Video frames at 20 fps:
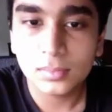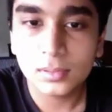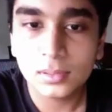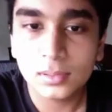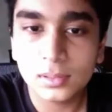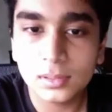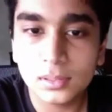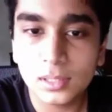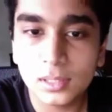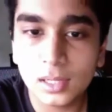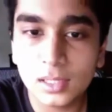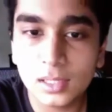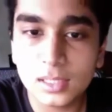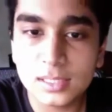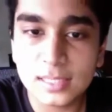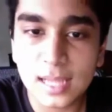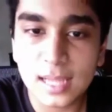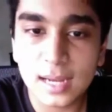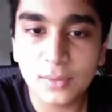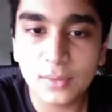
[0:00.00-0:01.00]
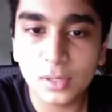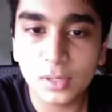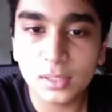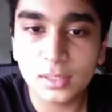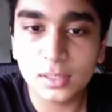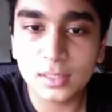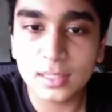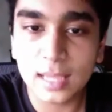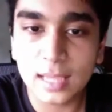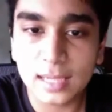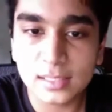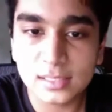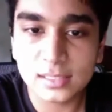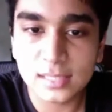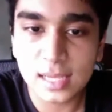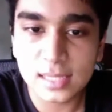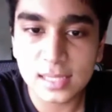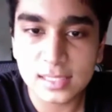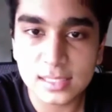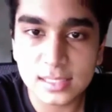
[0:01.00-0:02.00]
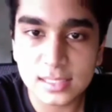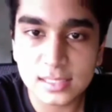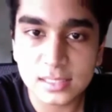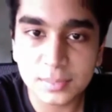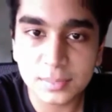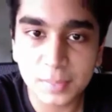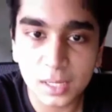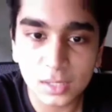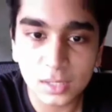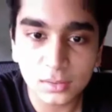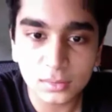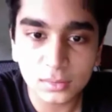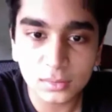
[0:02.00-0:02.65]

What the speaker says: You understand what the exercise is about?